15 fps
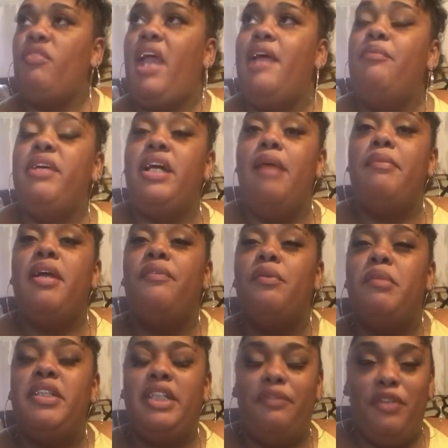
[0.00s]
and we're coming up
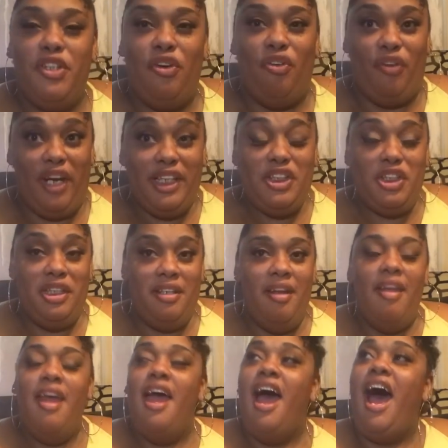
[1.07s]
from a different direction,
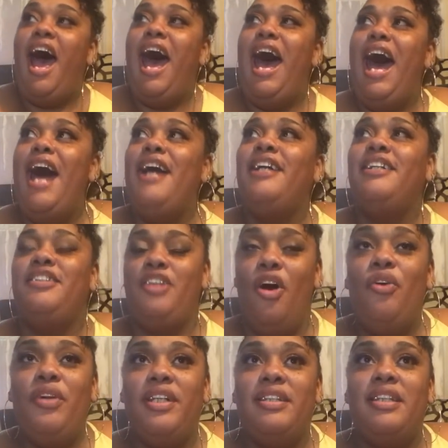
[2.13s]
I
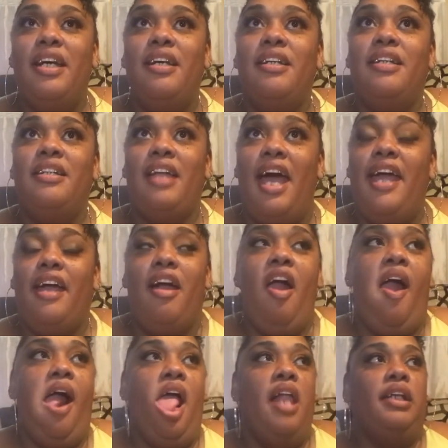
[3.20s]
noticed like
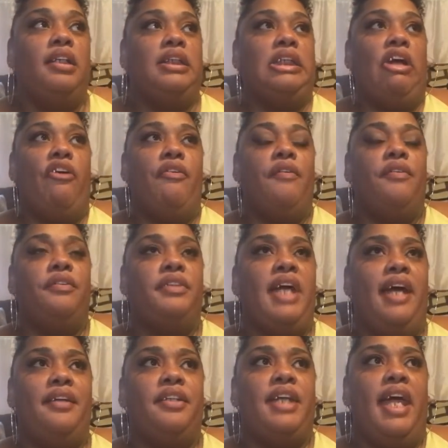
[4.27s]

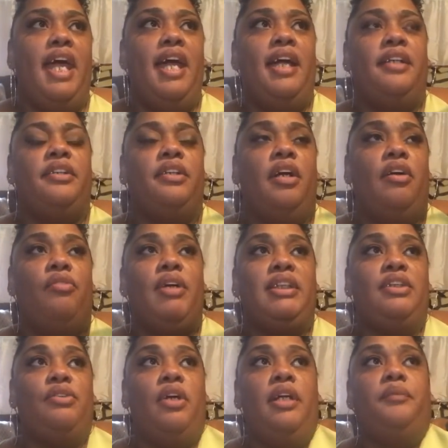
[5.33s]
that they had a
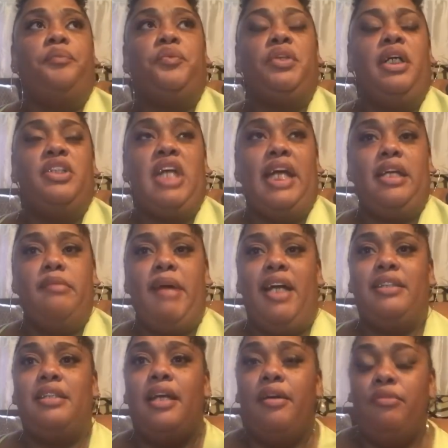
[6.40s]
restaurant, a Jack in the
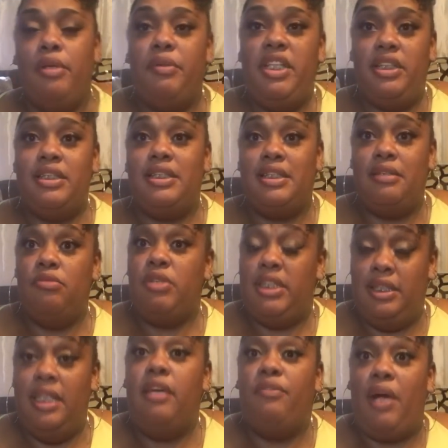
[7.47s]
Box, like, where we
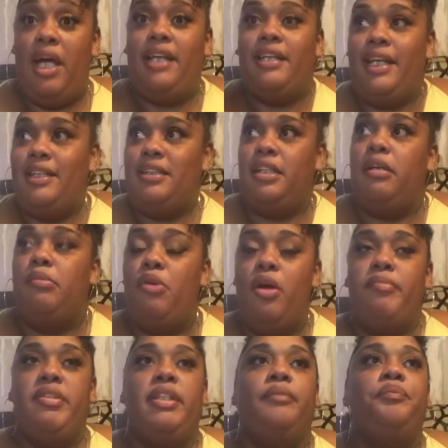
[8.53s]
lived right next to the
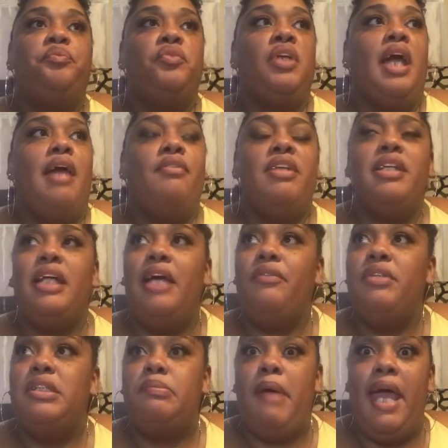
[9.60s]
apartments. And it looked like
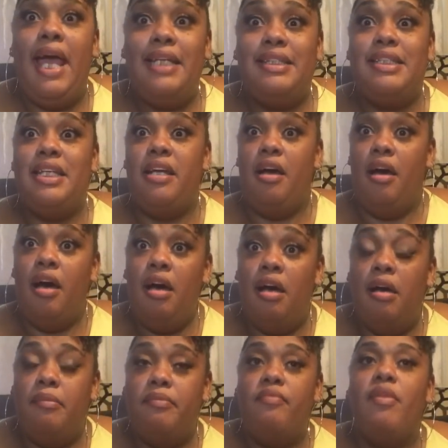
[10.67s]
we was passing it
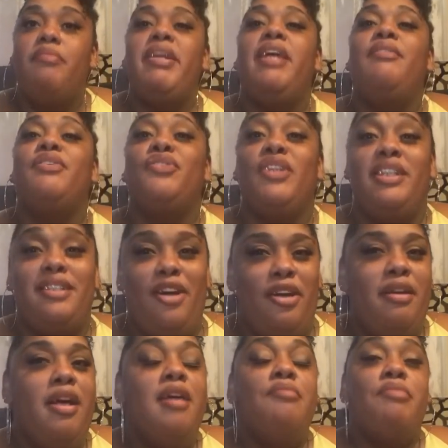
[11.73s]
up, but he was really
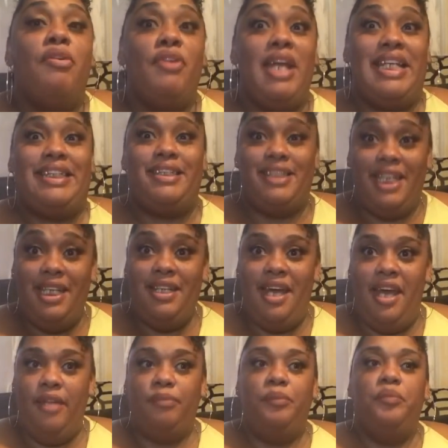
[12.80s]
tiny. But when I seen
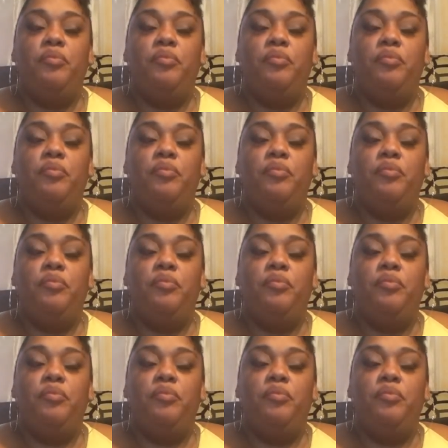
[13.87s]
that,